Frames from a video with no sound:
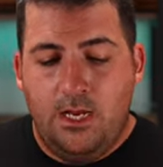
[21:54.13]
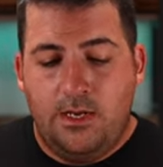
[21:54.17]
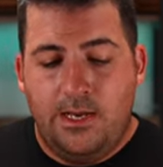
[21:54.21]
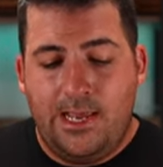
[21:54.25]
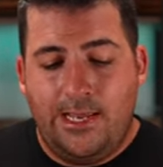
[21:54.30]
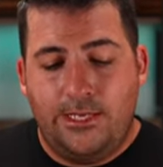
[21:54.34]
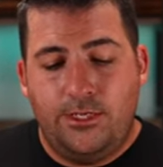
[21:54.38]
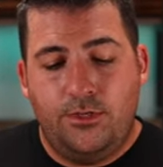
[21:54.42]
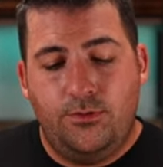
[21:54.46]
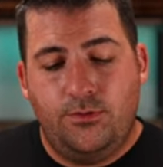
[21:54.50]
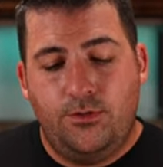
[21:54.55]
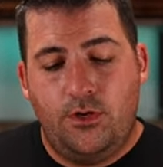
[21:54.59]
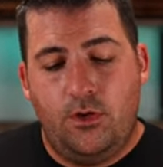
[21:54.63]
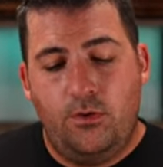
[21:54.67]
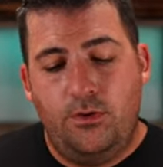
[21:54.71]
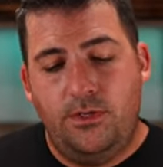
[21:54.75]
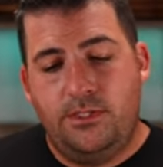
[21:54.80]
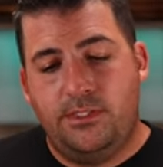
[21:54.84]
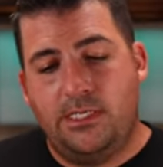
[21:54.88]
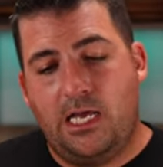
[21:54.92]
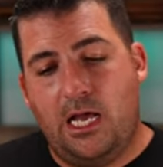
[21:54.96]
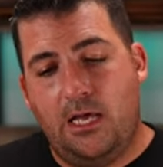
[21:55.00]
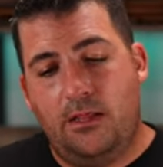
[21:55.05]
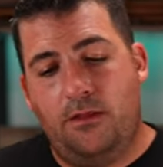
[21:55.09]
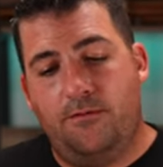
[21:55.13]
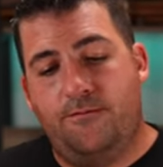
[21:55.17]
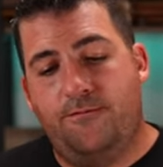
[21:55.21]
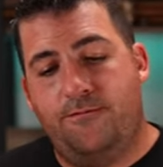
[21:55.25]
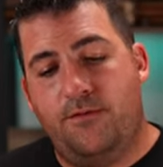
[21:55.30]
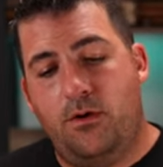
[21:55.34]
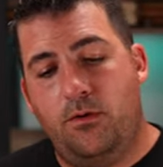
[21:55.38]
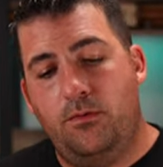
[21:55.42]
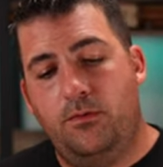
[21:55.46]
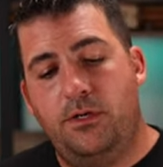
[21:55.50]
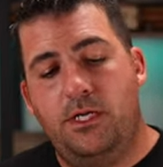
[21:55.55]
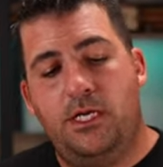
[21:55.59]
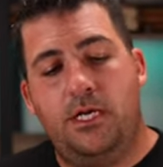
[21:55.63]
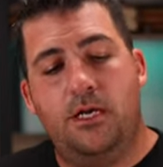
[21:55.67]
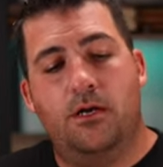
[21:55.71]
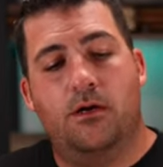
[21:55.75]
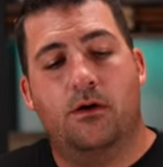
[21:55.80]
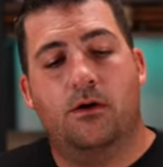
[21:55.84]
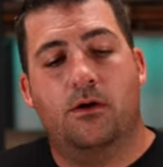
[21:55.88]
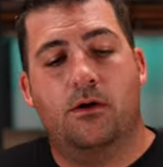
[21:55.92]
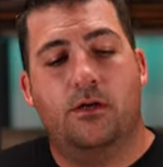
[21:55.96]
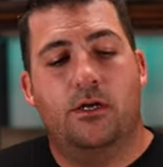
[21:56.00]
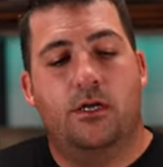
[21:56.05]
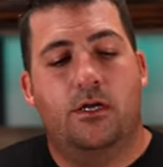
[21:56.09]
Now you'll notice on the phone
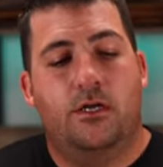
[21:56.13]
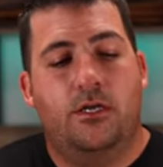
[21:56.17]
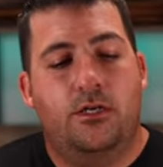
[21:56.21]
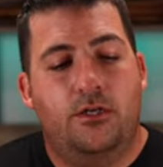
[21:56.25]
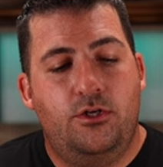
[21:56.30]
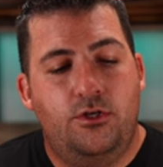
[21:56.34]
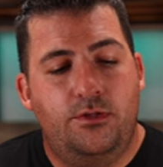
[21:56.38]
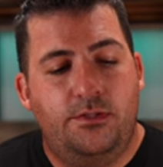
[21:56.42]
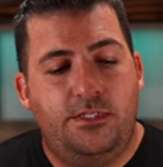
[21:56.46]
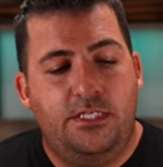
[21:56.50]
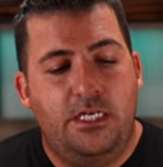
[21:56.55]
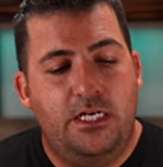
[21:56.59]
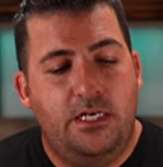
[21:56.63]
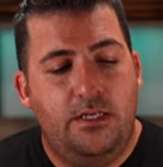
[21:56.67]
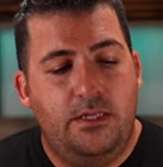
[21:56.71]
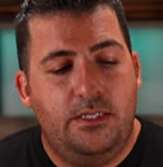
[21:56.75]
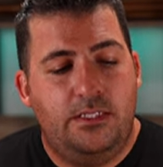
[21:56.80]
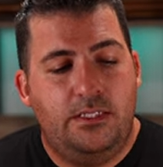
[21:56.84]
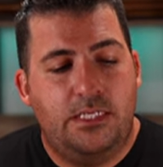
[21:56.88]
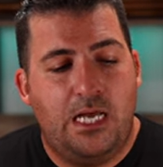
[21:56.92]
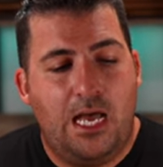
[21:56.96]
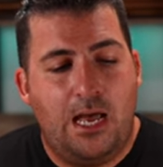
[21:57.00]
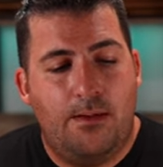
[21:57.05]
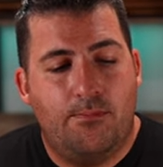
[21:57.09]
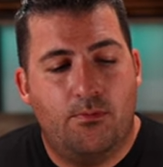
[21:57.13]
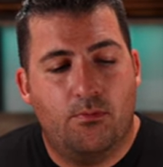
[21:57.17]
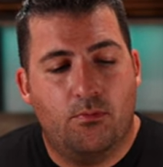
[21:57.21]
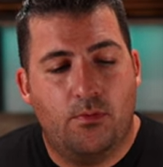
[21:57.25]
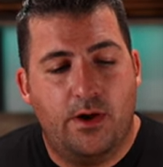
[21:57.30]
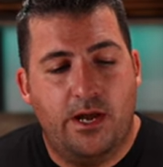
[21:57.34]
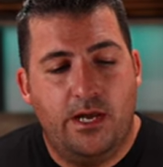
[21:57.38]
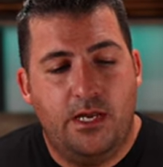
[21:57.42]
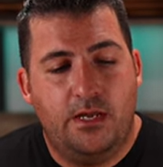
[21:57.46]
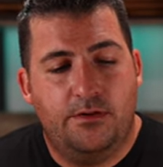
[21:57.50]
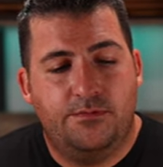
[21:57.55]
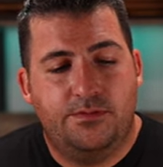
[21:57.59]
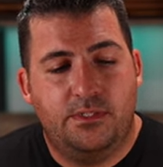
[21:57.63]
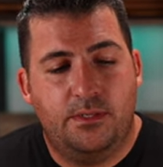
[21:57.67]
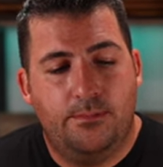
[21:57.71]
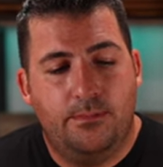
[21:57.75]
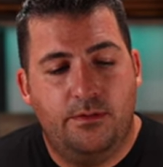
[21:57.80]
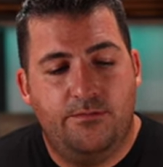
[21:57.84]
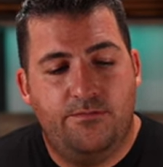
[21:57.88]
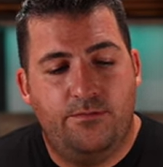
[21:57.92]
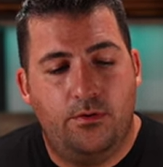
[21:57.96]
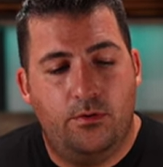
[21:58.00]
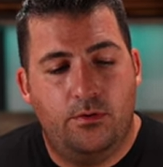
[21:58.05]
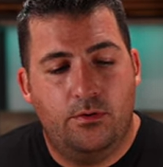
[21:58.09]
here, do you see in the top right of some
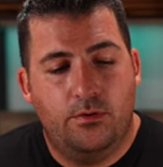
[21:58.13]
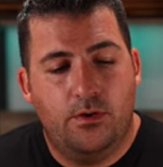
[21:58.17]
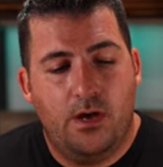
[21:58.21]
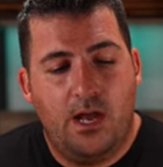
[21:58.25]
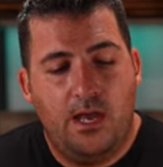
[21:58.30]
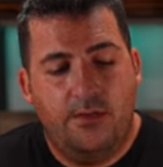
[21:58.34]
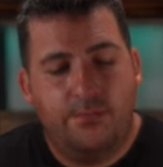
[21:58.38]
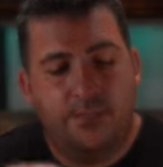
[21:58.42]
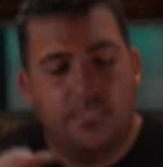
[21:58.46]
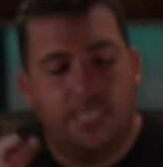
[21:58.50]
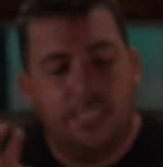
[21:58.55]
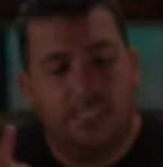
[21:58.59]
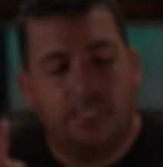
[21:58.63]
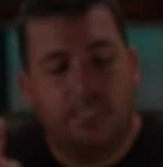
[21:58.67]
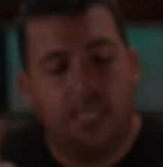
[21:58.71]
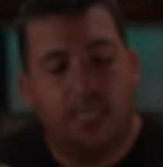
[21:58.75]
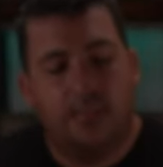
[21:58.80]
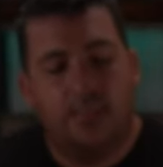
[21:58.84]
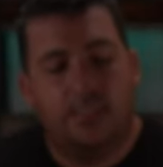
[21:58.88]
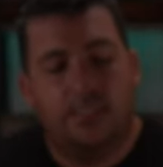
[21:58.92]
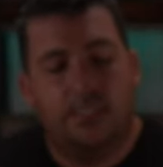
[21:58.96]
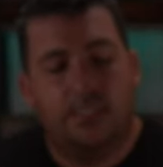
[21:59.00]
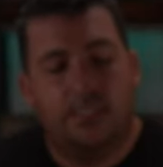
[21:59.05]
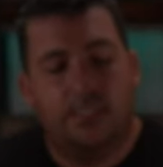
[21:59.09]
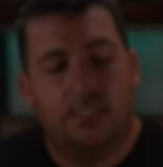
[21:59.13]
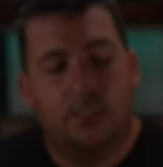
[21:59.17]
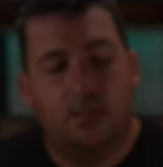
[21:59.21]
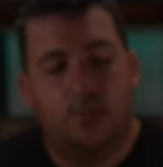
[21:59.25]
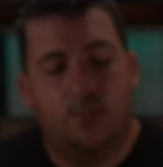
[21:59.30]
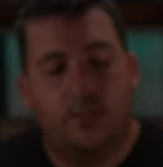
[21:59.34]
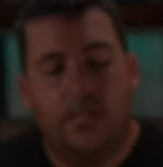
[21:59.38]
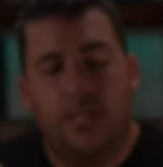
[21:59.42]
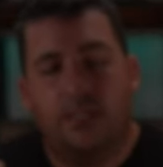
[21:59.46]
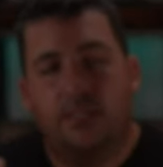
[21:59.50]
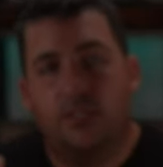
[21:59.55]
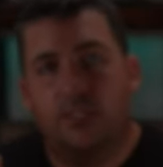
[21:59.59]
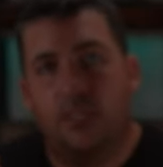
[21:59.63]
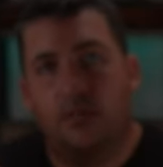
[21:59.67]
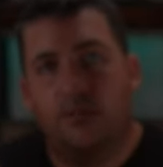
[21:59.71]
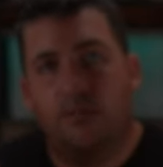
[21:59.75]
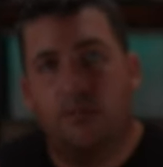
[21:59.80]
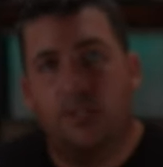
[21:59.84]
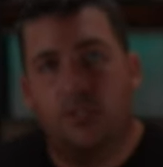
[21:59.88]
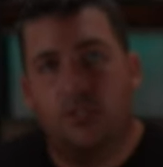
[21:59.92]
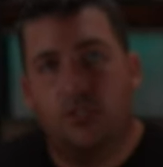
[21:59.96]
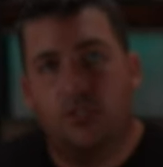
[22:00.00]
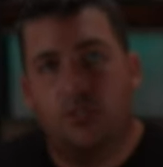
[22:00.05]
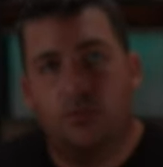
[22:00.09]
of the photographs, it's got the silhouettes
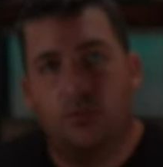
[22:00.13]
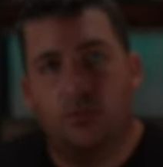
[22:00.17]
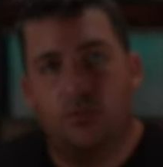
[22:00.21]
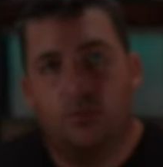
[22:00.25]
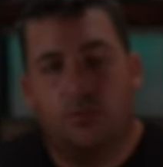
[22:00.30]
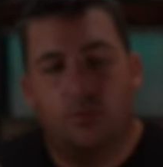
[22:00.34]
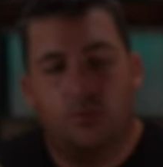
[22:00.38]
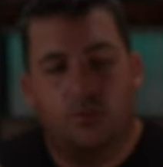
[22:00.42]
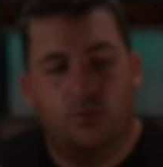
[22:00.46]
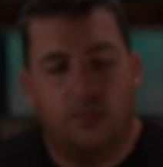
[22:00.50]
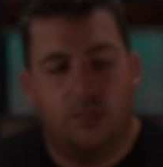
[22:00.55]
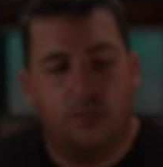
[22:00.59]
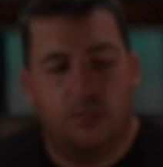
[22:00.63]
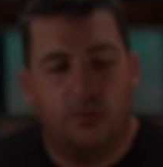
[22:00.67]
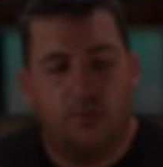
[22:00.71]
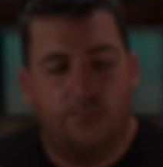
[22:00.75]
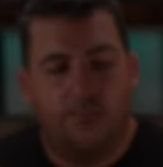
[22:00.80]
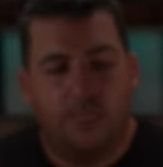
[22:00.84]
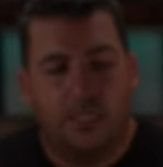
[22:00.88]
of the two little